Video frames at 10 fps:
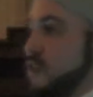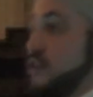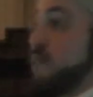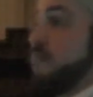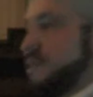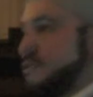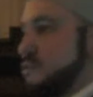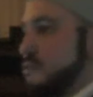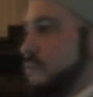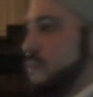which is
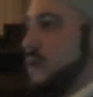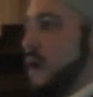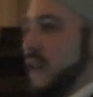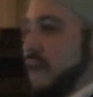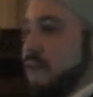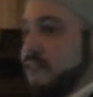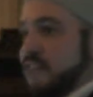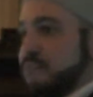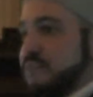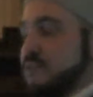political. And everything
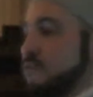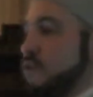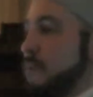that's political,